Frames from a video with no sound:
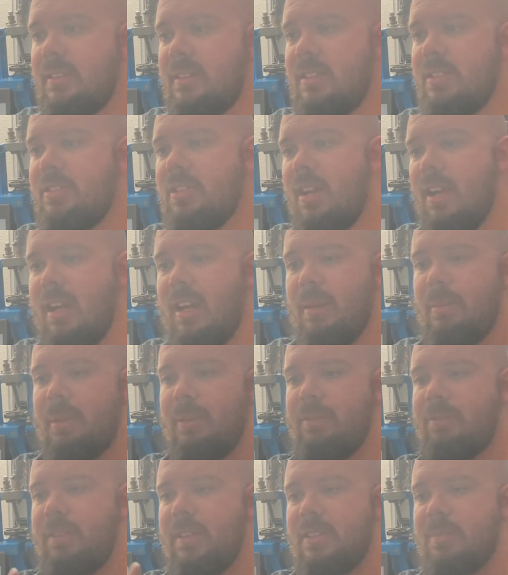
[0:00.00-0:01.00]
the job. It
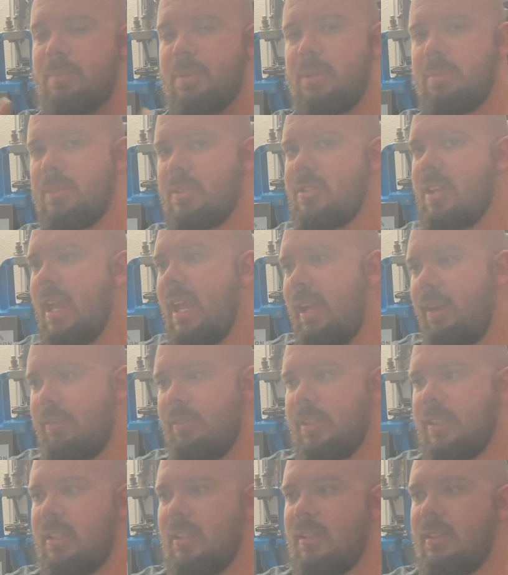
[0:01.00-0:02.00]
fits pretty much
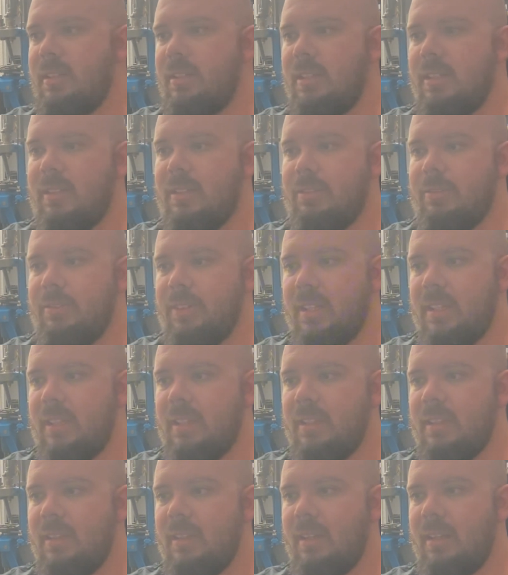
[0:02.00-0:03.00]
every gun you need to fit
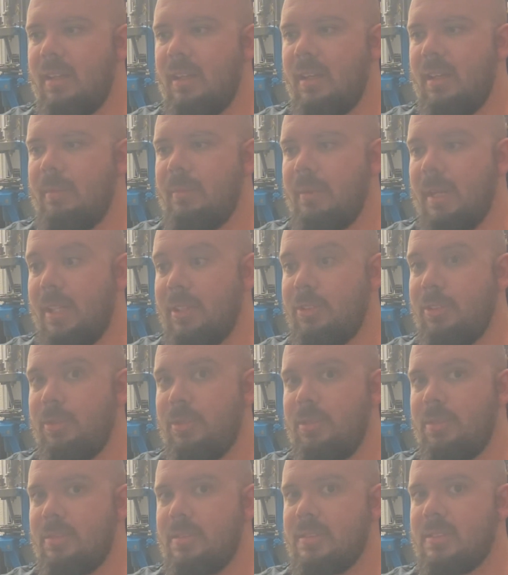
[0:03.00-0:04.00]
it. I do
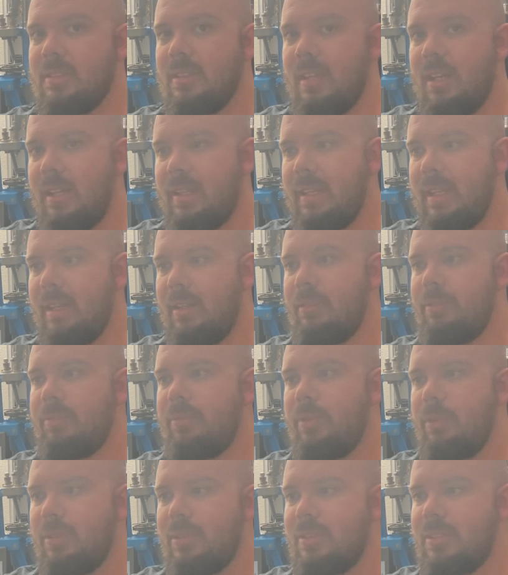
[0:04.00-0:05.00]
use this a lot now
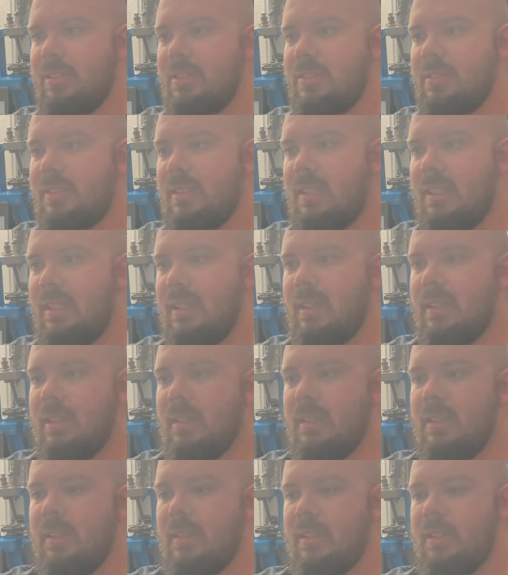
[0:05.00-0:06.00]
for just
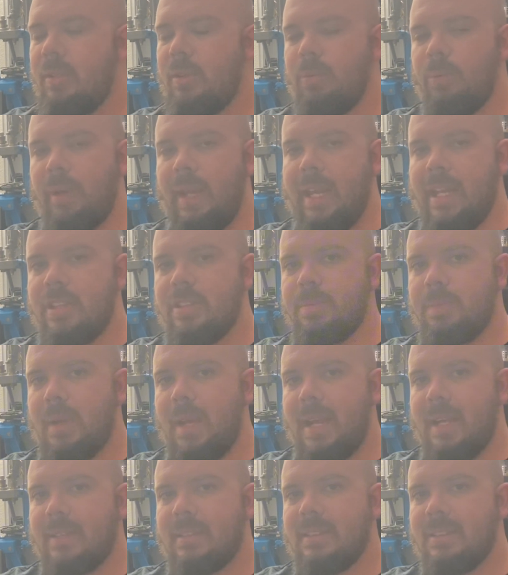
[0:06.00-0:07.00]
range
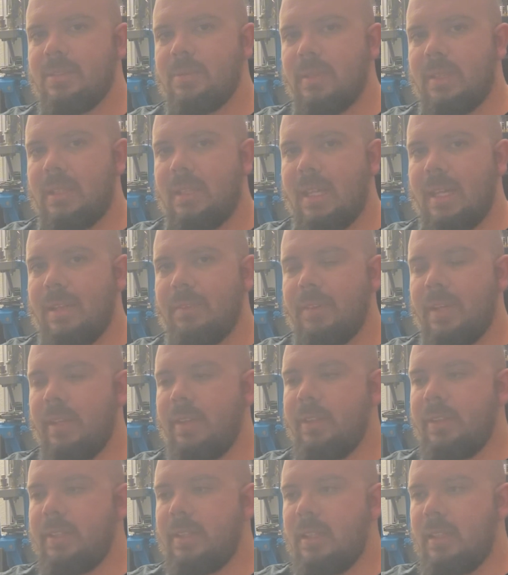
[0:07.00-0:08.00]
practice with a lot of
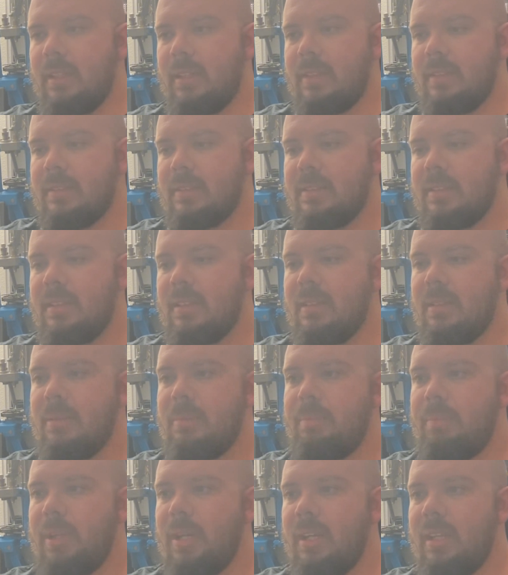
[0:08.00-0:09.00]
other guns,
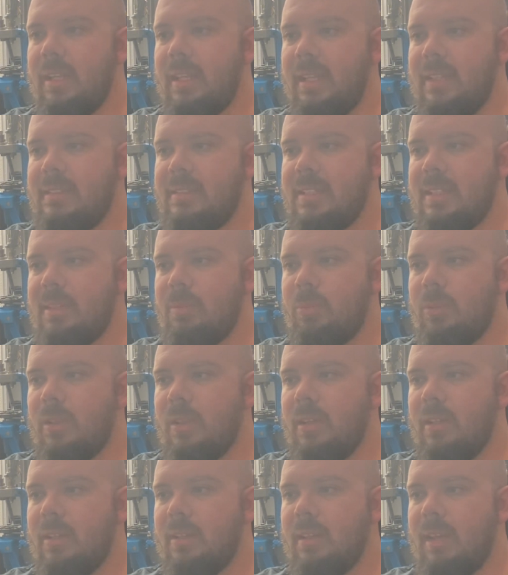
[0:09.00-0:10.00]
but it did
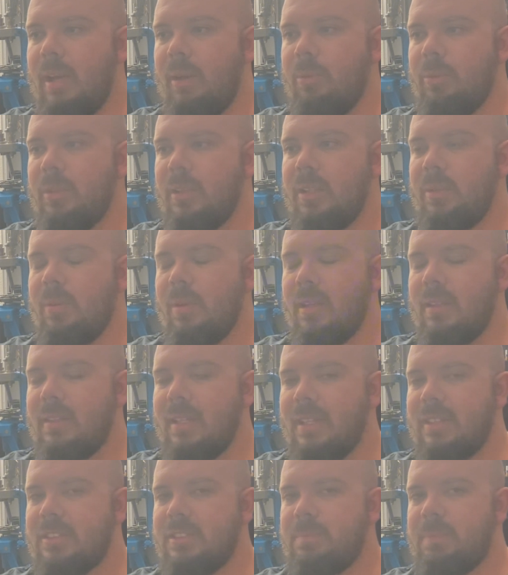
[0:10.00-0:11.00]
work. I really wanted
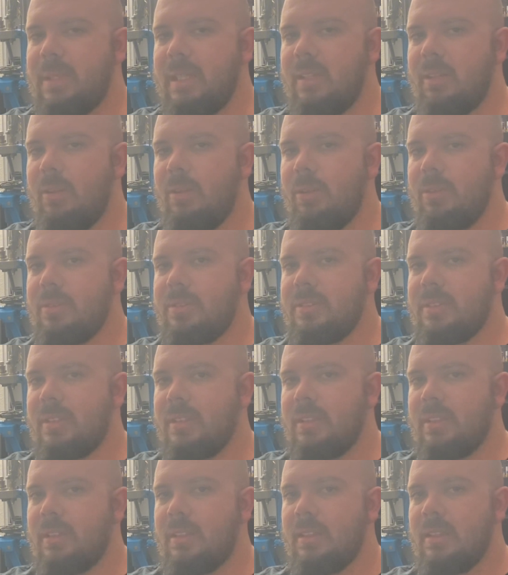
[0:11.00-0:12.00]
that speed
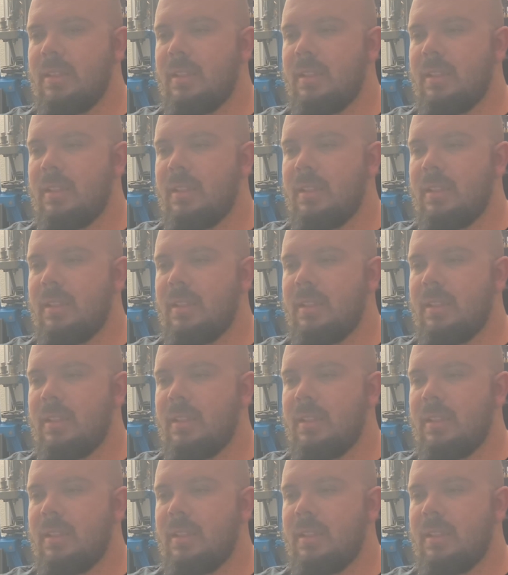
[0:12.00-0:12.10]
holster